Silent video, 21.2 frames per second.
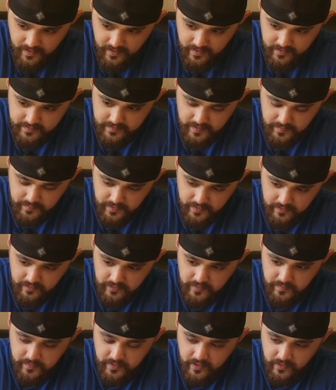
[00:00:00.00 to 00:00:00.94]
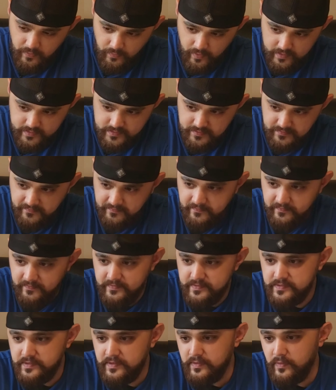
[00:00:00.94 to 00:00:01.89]
is gonna be a little bit aggressive
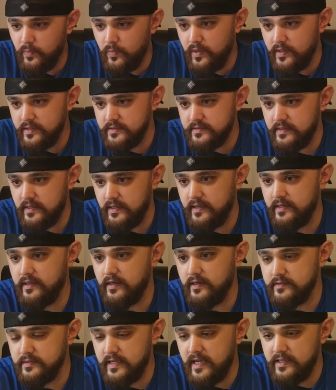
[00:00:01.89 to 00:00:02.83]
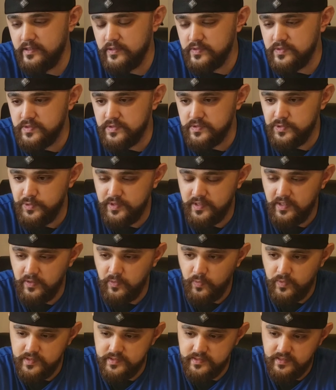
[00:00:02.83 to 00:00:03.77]
to the ones that are not used to
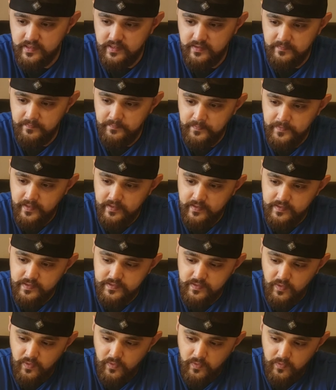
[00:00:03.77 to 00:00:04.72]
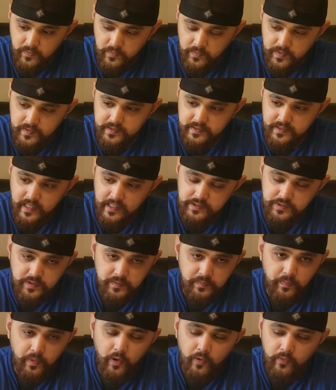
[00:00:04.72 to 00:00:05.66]
drinking whiskey. So this is
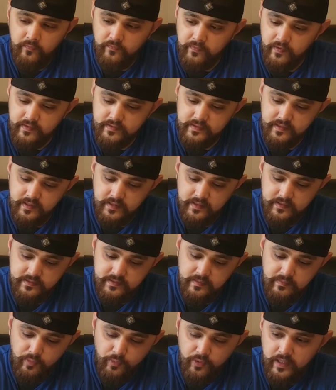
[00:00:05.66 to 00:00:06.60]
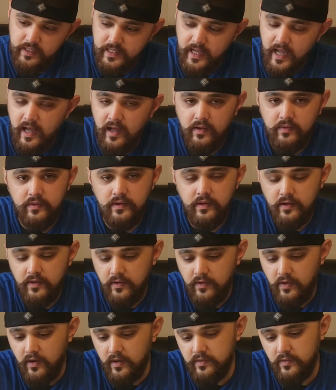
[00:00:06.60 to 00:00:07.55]
actually perfect to bring it out
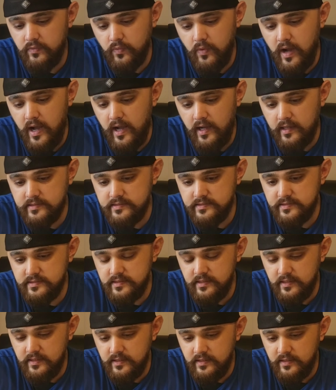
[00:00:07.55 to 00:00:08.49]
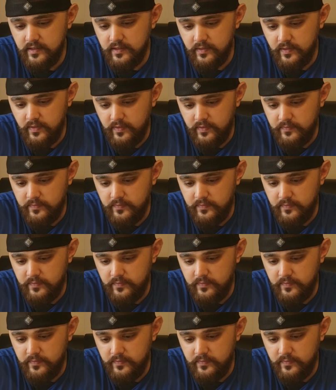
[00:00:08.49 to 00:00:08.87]
on the rocks. I